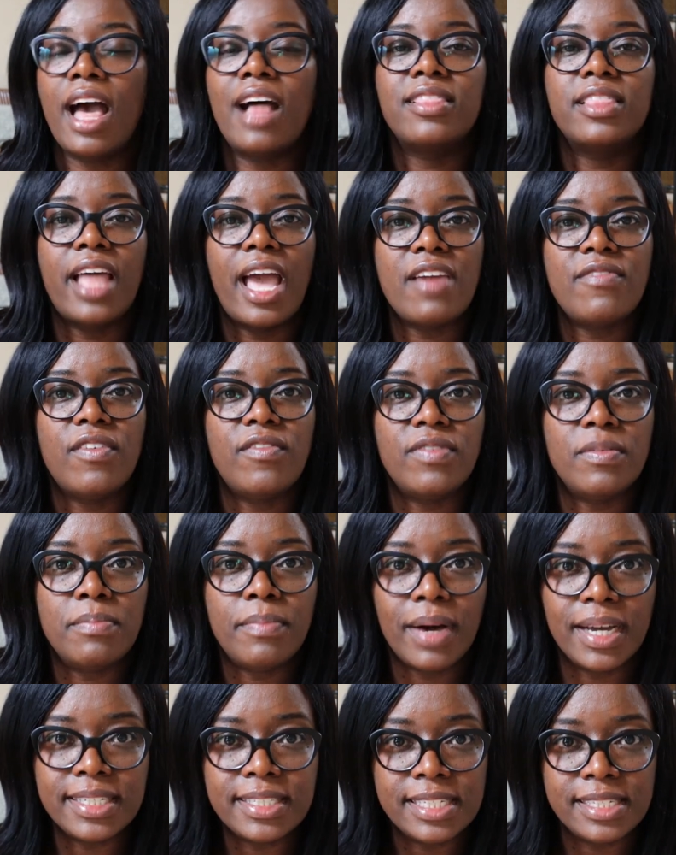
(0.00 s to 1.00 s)
a life of
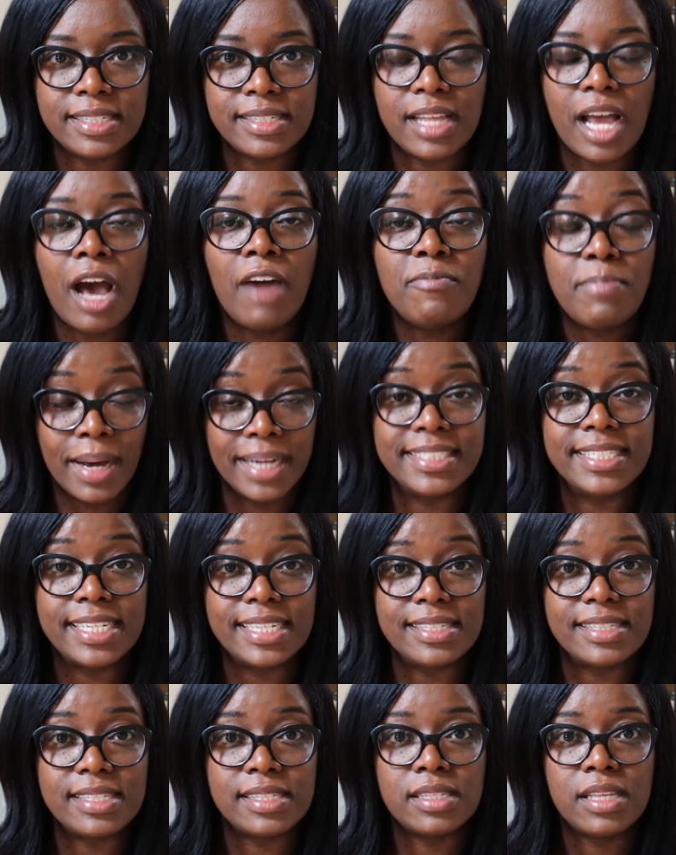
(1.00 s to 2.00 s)
abundant,
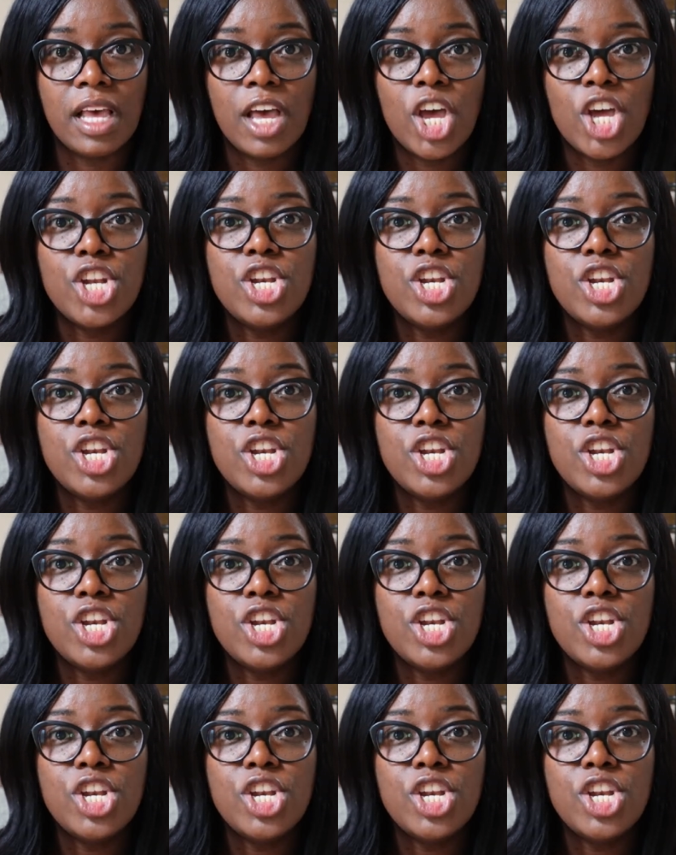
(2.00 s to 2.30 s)
abundance,